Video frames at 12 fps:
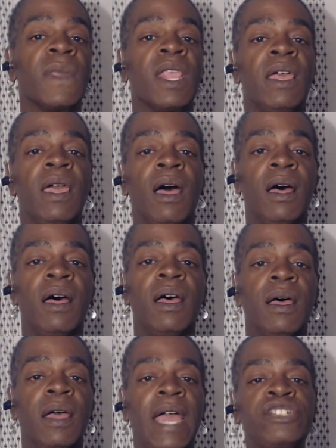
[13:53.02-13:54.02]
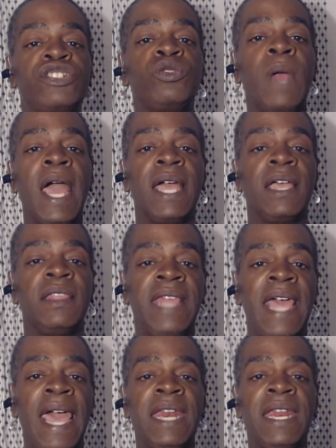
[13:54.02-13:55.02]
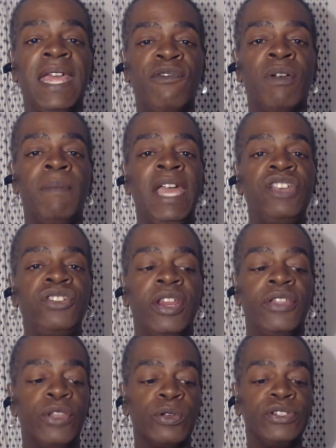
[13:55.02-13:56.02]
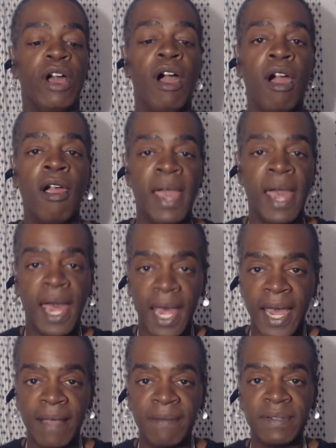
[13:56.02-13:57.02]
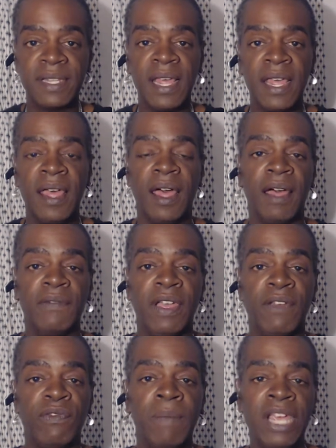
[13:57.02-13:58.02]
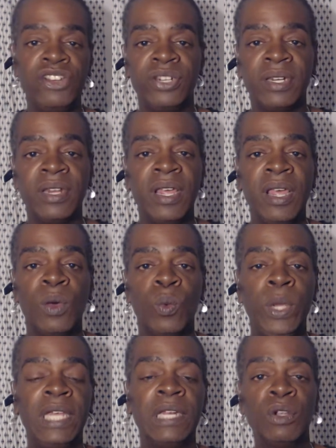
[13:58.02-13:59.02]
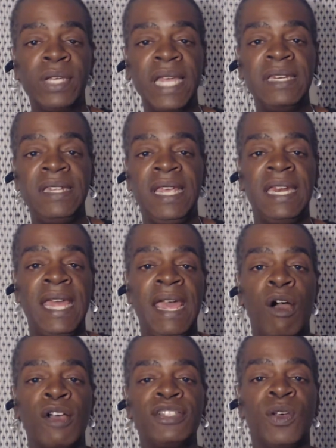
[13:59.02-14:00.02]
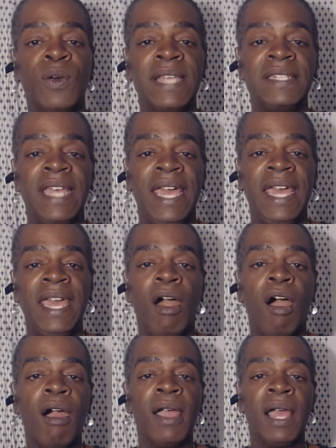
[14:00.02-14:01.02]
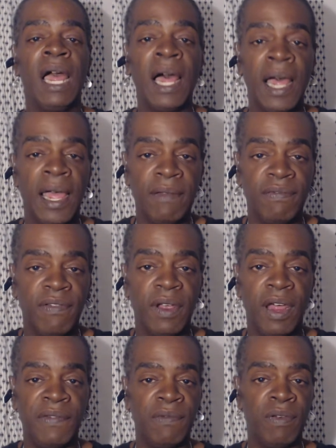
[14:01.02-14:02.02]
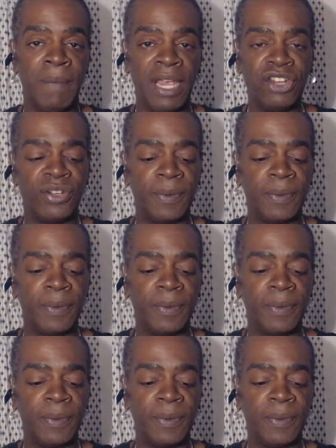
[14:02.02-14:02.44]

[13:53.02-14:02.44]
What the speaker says: uh, extract that information in those archives of information. We can look at DNA also as a archive of information,